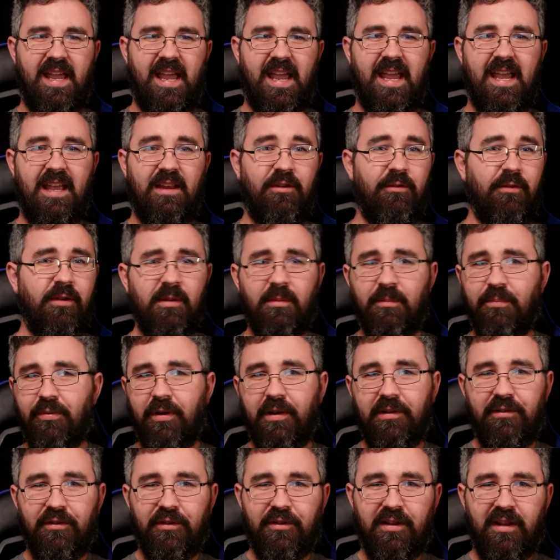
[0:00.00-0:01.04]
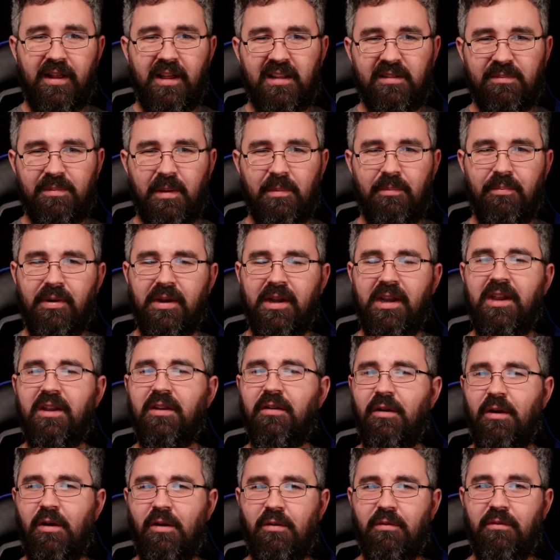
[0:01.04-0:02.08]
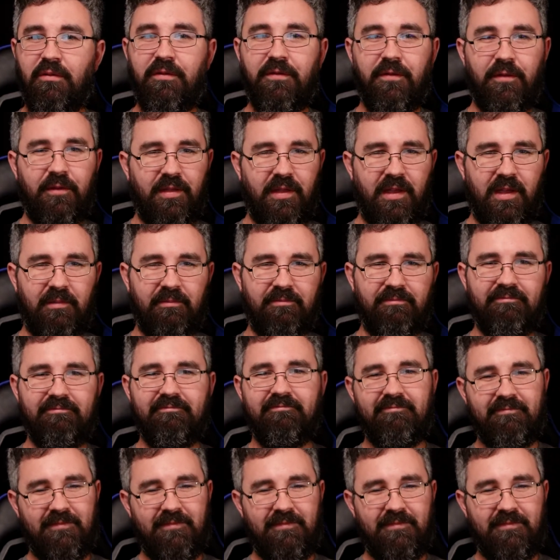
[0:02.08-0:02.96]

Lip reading: and you can impress your clients by bringing your own for them.